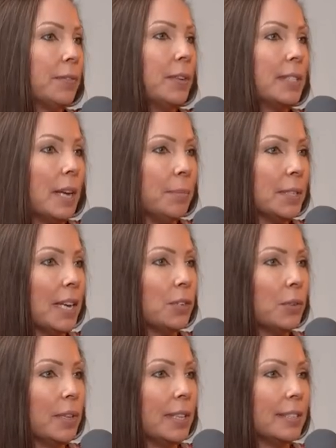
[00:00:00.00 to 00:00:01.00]
full-time
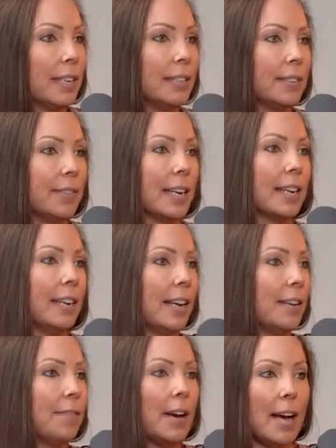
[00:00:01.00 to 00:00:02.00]
schedule in the sense of like a
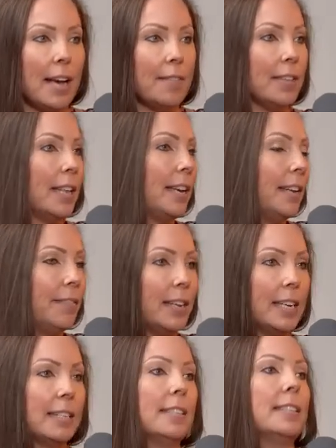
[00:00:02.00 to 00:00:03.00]
9 to 5 and then
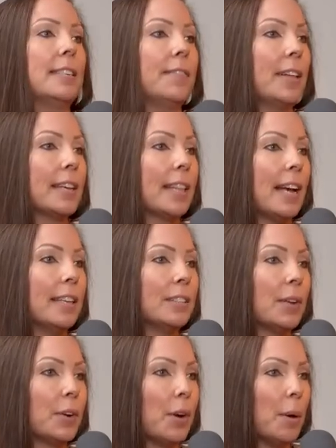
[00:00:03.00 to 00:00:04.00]
evenings and stuff like that.
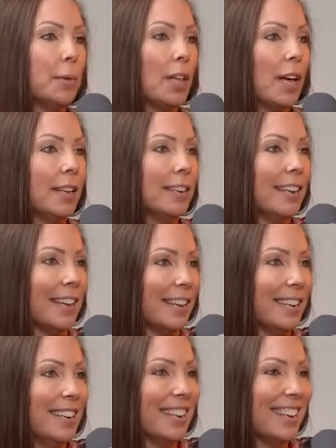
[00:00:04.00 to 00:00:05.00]
So I cram a lot in.